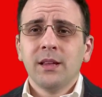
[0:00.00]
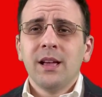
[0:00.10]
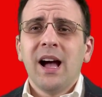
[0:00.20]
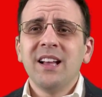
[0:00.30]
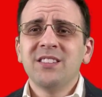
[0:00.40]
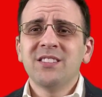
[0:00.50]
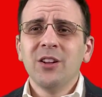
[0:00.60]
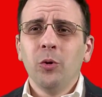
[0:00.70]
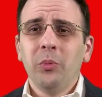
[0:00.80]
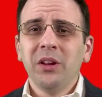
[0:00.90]
I
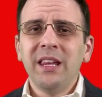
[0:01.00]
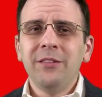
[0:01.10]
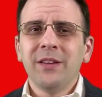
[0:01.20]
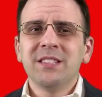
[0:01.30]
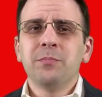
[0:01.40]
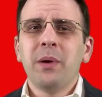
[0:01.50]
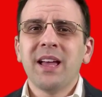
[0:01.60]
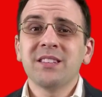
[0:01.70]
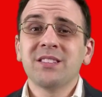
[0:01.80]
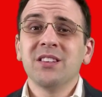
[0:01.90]
still believe it's
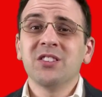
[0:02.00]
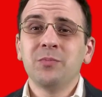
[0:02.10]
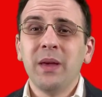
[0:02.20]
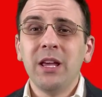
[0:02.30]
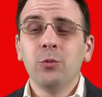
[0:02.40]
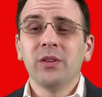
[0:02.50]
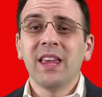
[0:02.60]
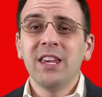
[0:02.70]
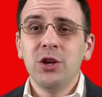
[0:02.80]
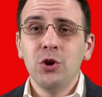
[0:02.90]
best to speak with a
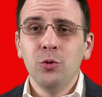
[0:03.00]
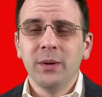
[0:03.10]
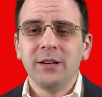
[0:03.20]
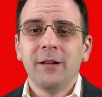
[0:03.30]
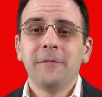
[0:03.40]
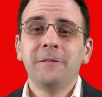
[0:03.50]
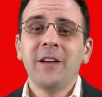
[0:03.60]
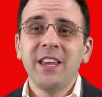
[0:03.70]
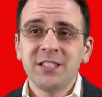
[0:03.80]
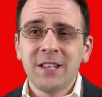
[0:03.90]
human
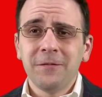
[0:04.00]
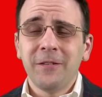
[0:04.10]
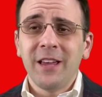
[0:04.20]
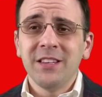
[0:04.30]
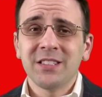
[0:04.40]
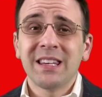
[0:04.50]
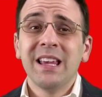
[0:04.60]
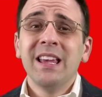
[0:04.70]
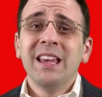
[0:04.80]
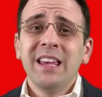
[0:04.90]
face-to-face
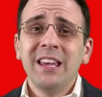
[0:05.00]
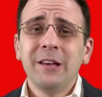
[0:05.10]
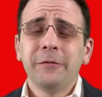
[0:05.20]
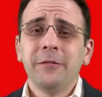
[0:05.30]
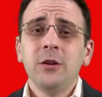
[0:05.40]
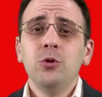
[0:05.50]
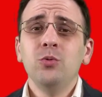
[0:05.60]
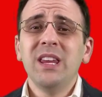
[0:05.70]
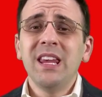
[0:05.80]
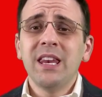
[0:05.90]
if you
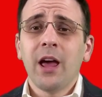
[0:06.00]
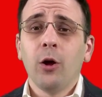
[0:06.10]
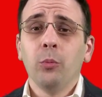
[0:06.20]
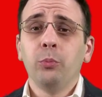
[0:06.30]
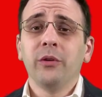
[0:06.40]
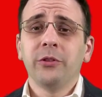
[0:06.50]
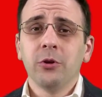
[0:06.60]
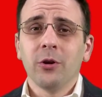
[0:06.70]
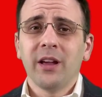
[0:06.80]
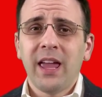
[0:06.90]
need help with
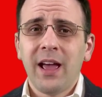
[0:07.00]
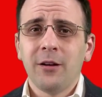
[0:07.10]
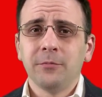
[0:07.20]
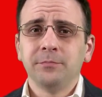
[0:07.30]
your account.